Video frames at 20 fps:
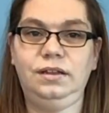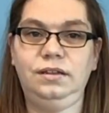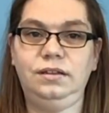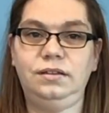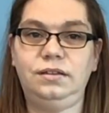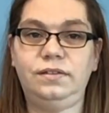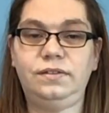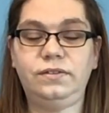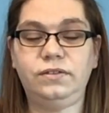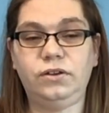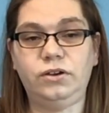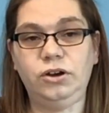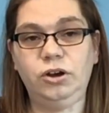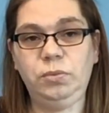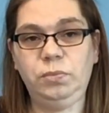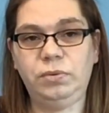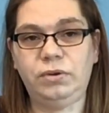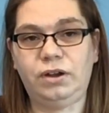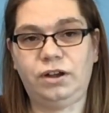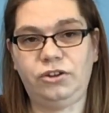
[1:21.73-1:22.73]
To start our
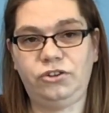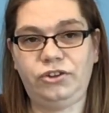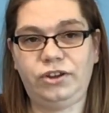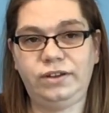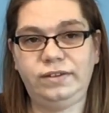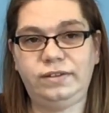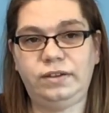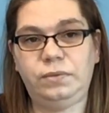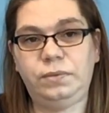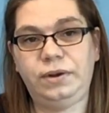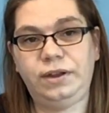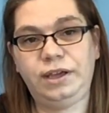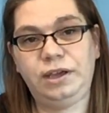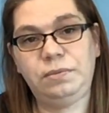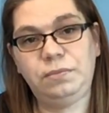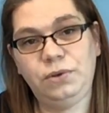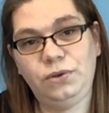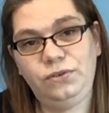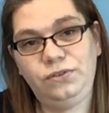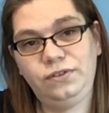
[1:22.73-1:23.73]
project, I'm going to get
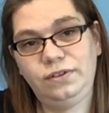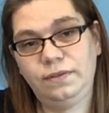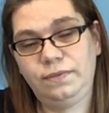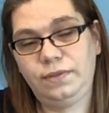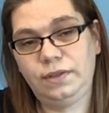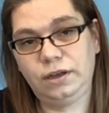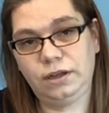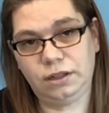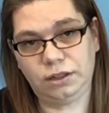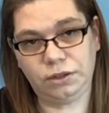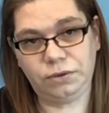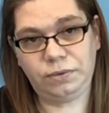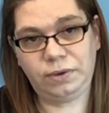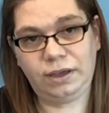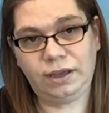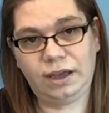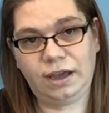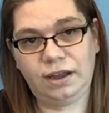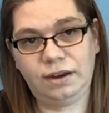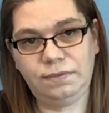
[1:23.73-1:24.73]
most of the
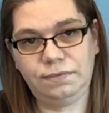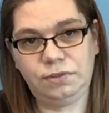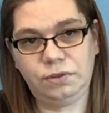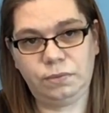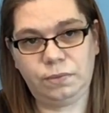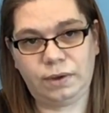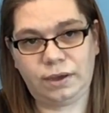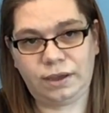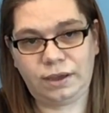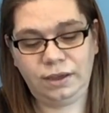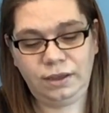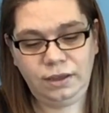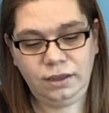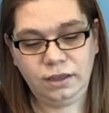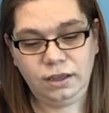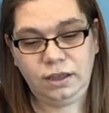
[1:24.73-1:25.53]
gluing out of the way.